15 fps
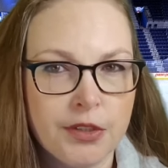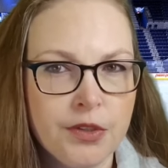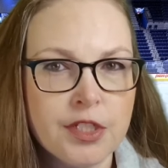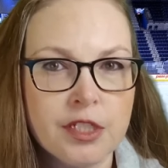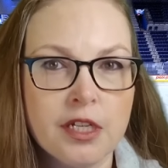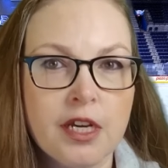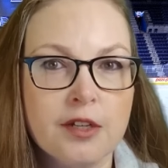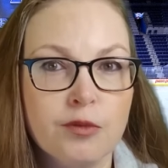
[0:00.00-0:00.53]

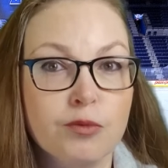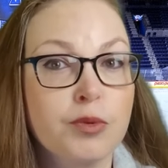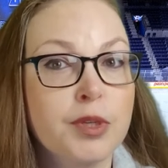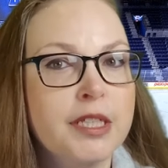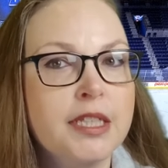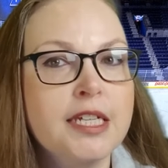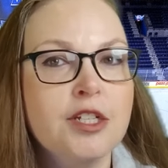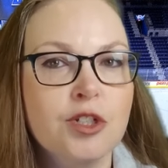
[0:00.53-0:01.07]
Tuch
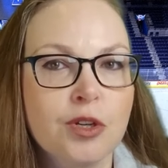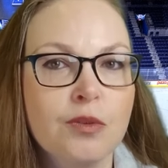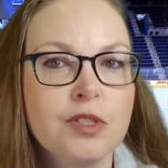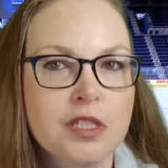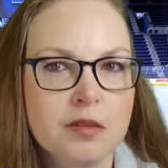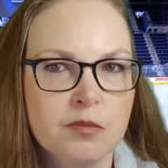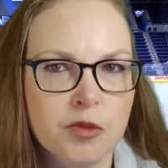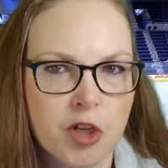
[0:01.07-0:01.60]
really showed
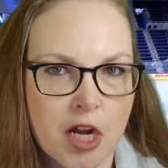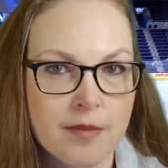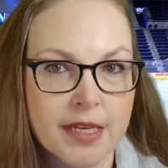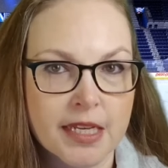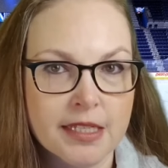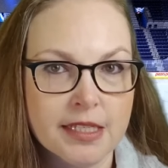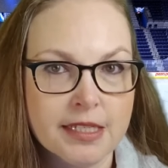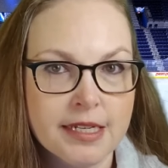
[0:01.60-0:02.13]
some
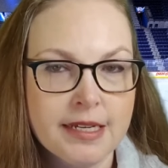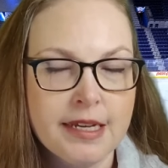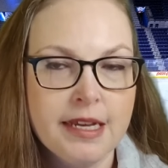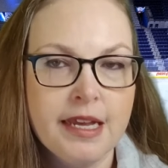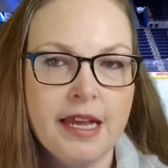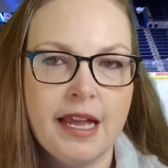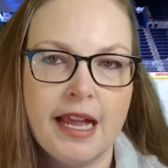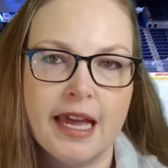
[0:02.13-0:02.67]
promise.
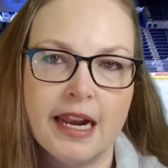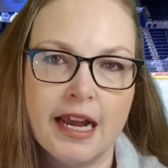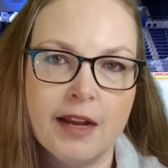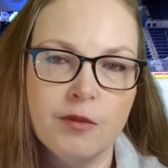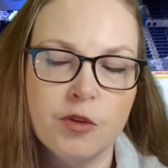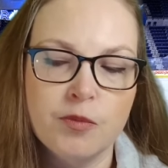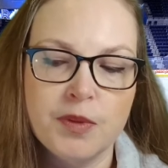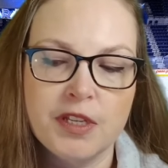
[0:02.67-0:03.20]
And I
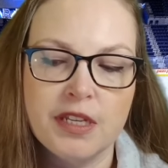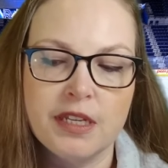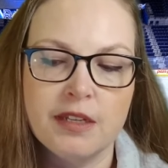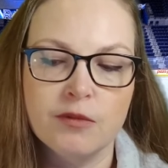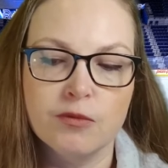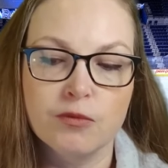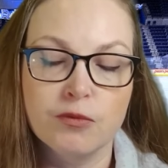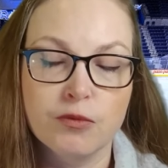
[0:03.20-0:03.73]
will be
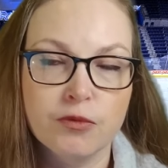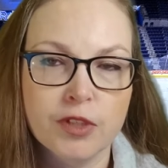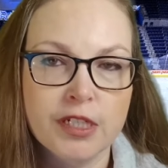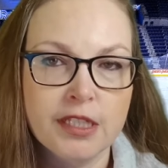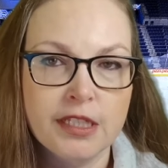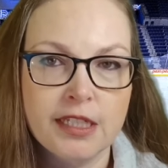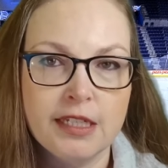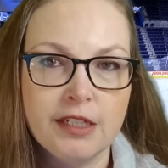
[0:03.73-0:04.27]

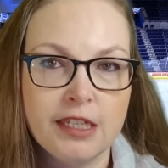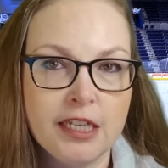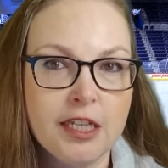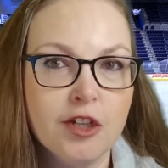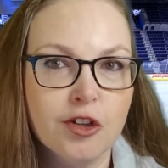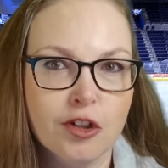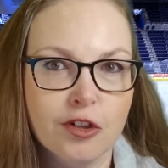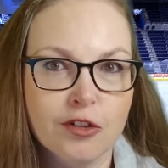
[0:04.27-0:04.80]
really
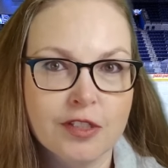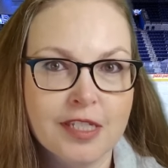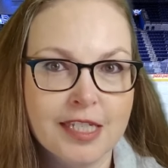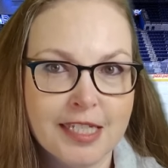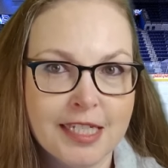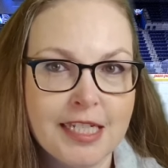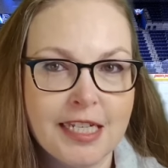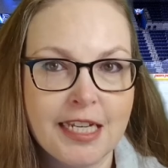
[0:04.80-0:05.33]
eager to
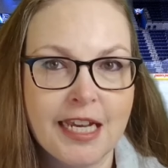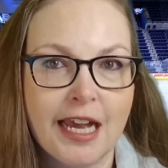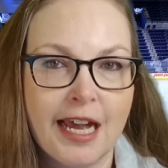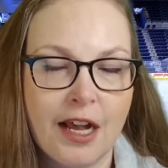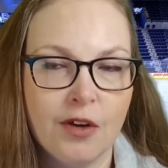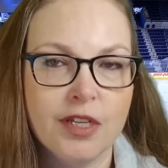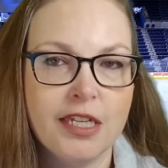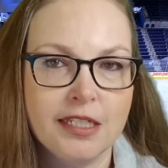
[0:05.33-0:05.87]
see
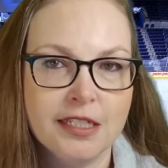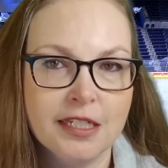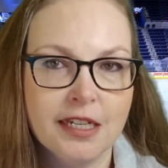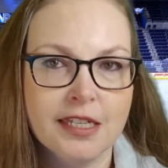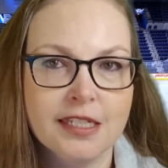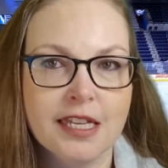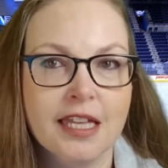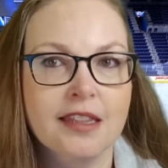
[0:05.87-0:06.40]
how he
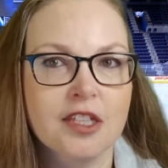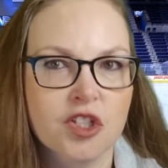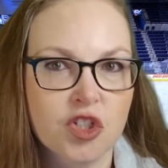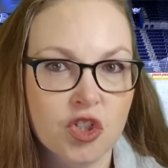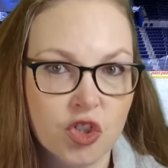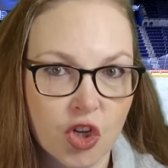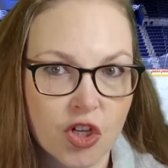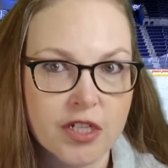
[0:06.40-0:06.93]
does at the
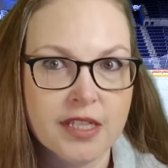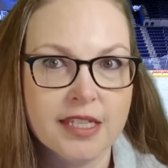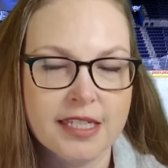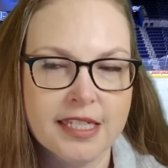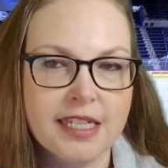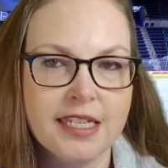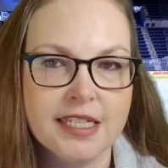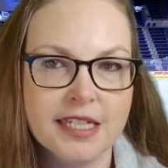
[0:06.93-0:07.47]
start of the
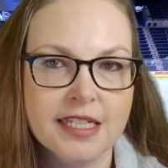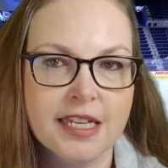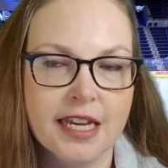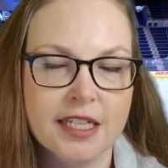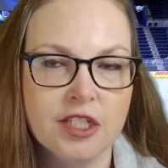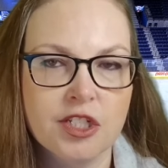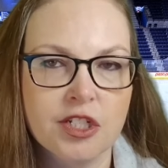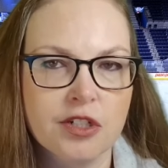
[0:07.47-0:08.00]
season
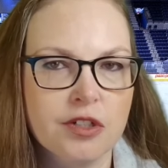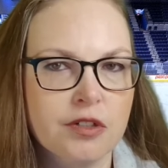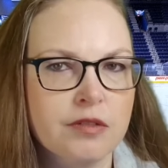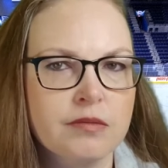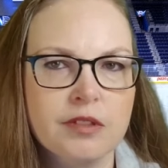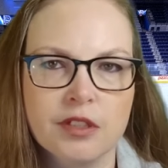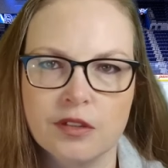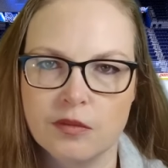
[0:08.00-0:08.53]
next year,
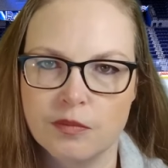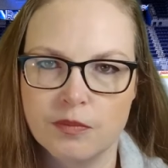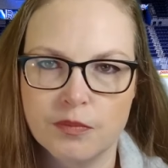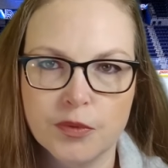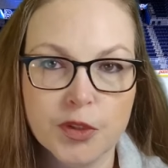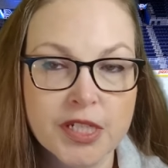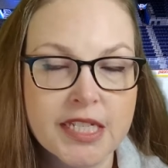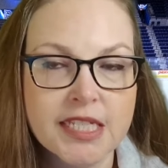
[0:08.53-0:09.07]
you know,
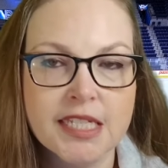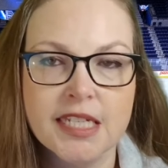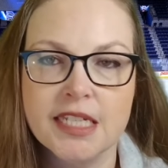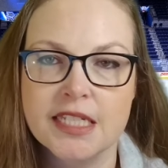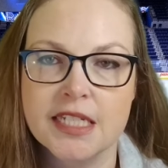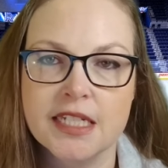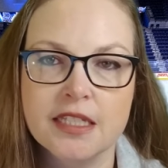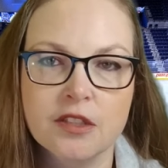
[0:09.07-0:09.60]

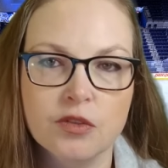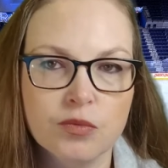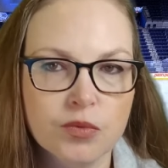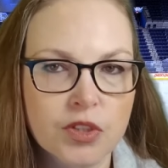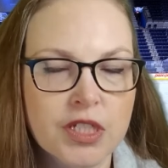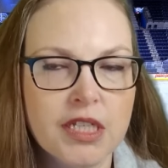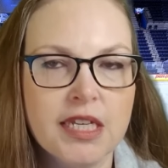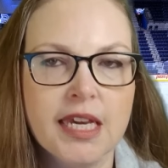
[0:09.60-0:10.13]
preseason, the
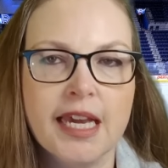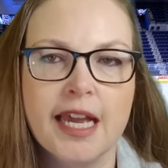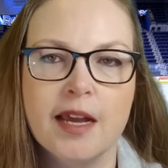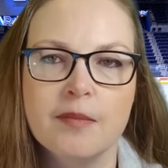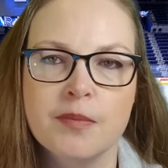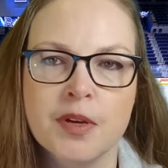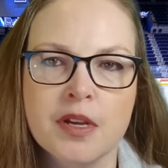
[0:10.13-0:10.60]
rookie camp.